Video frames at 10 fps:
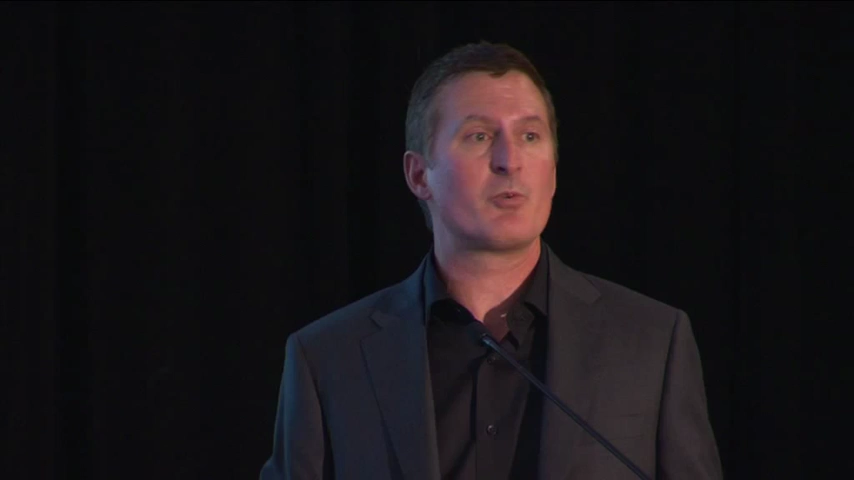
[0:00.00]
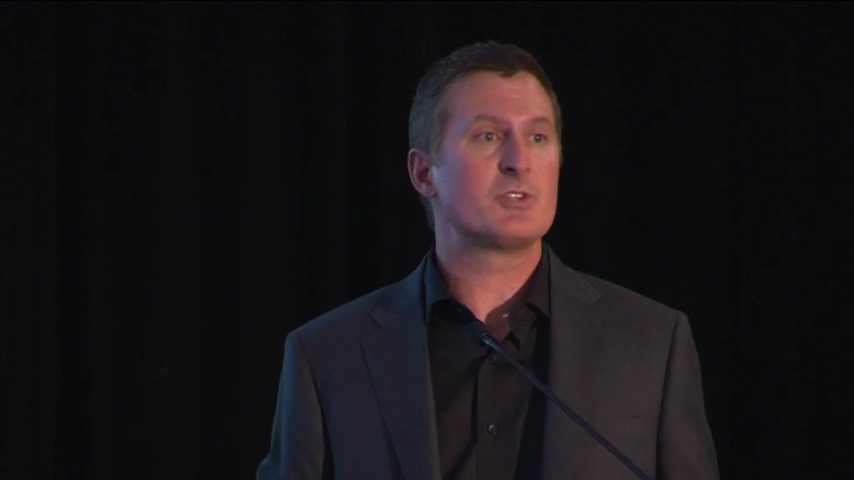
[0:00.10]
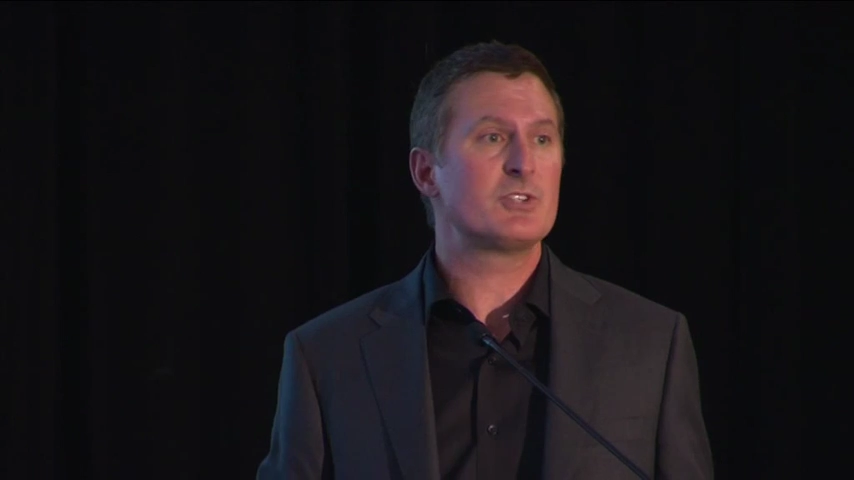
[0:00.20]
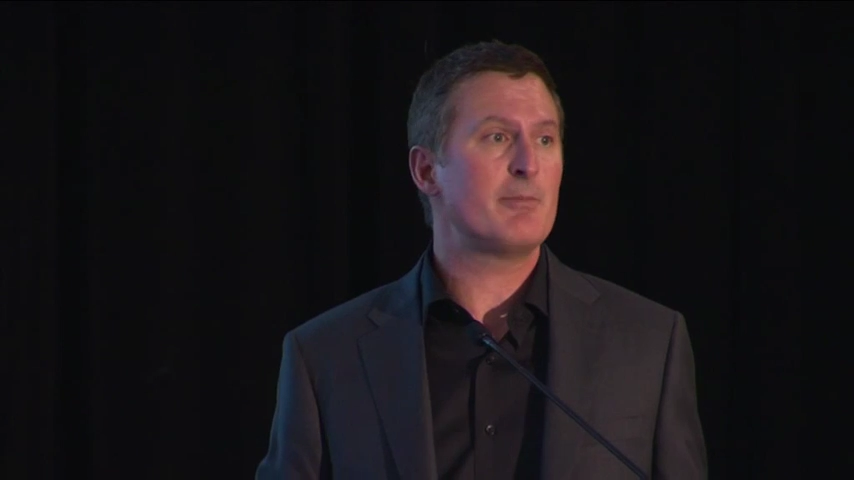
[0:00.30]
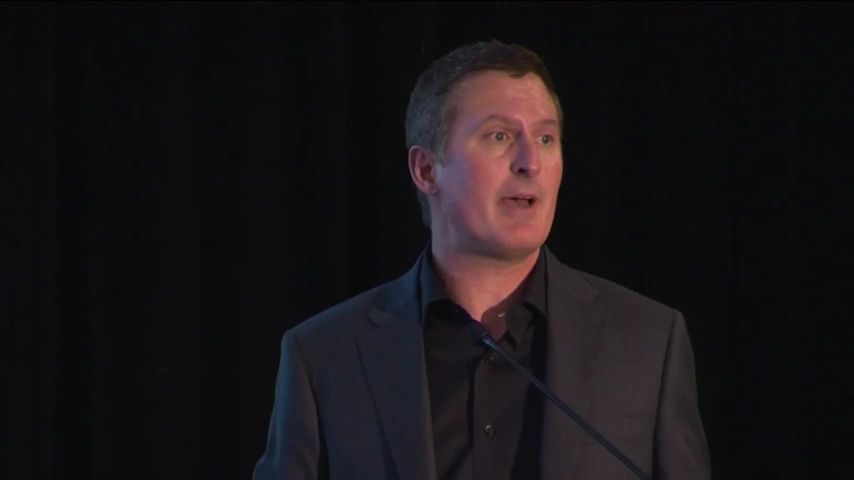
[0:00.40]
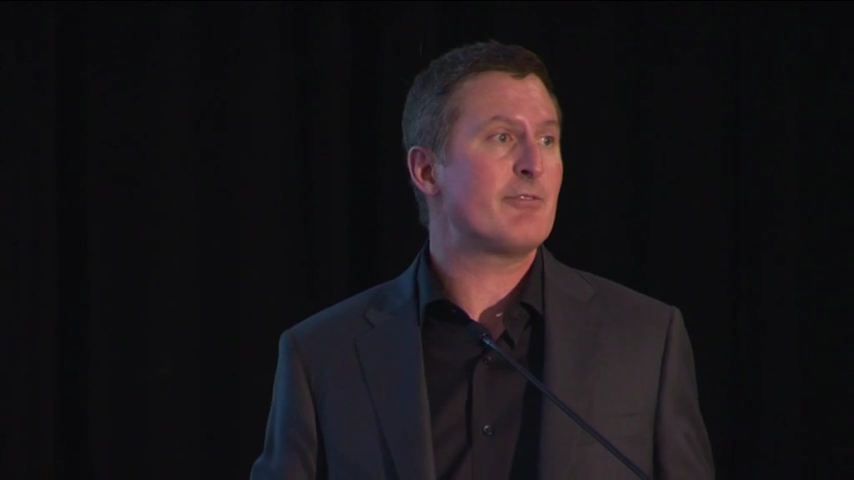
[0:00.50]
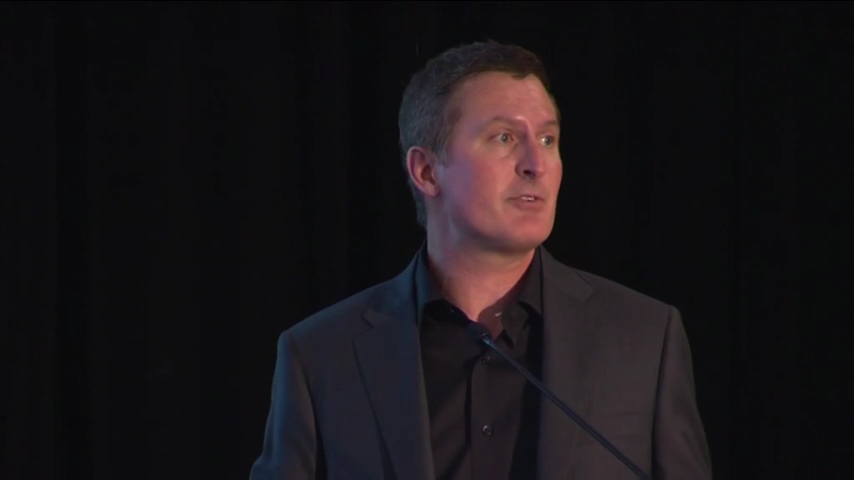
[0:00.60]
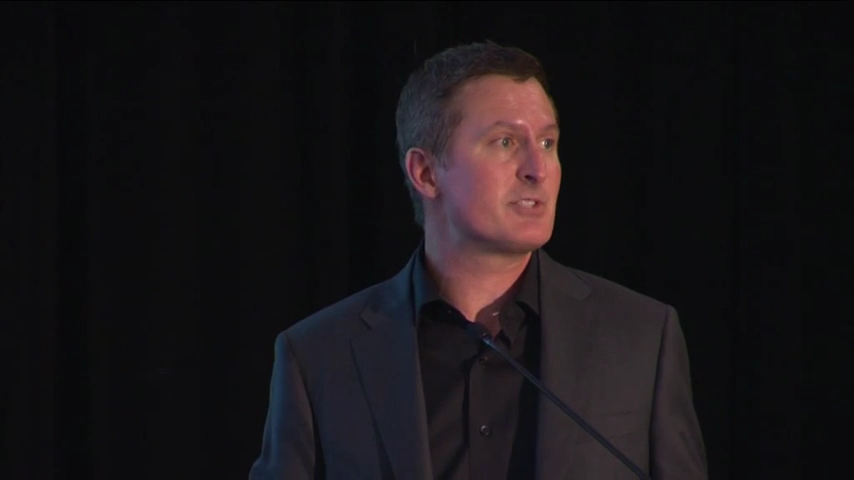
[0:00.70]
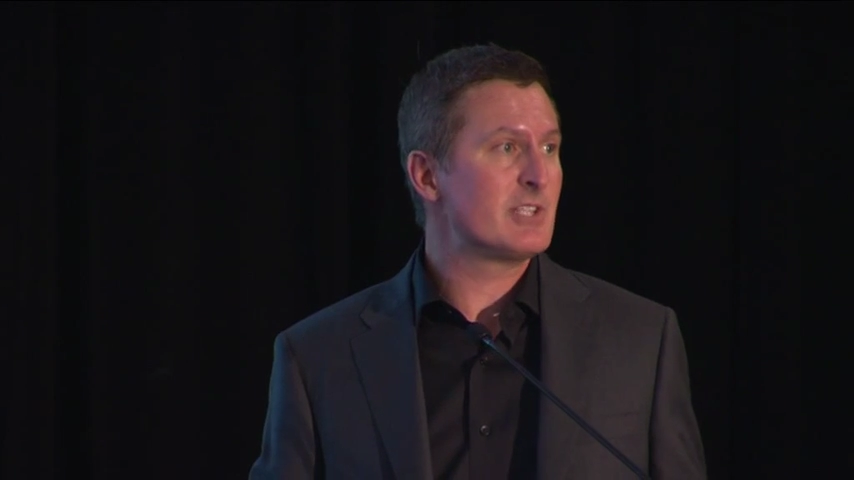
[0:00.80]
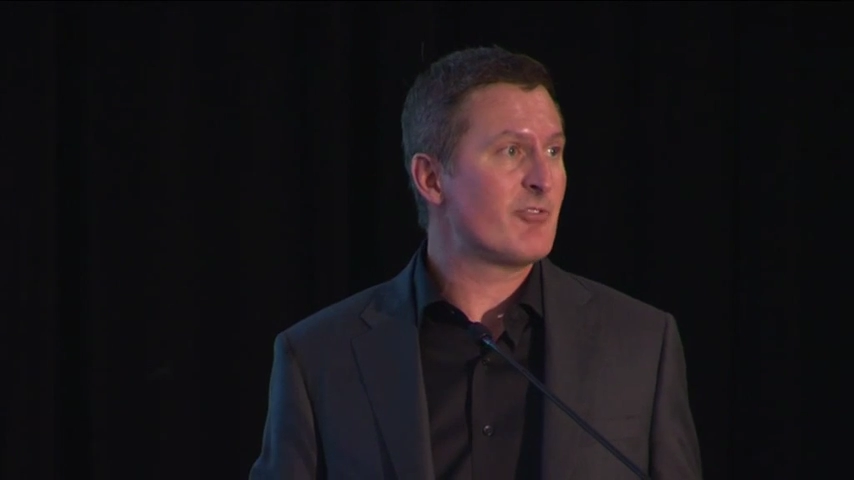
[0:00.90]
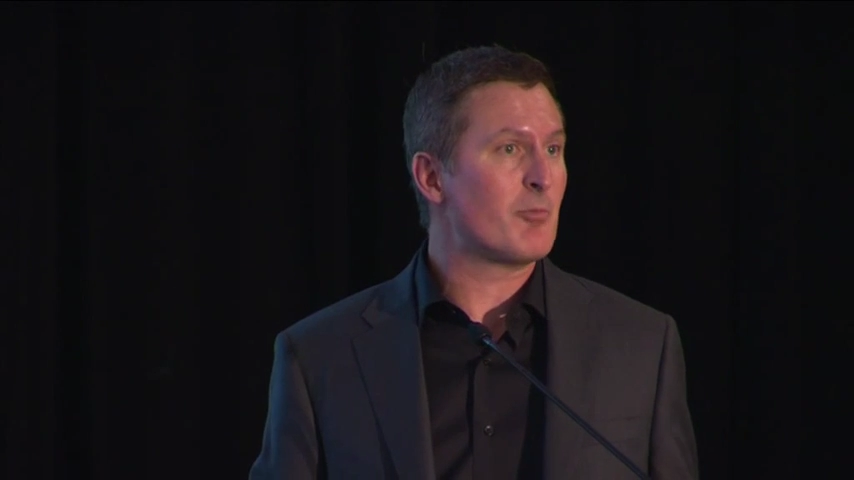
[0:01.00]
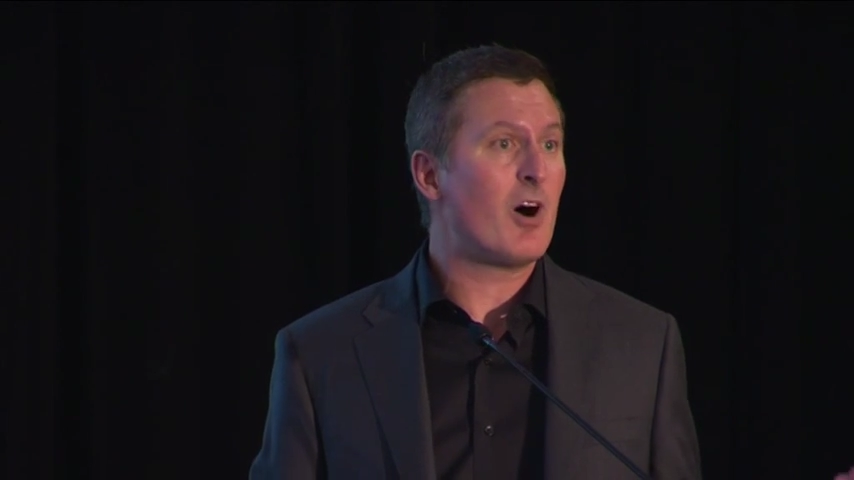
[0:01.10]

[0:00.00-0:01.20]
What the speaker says: we're asleep, half of us leave them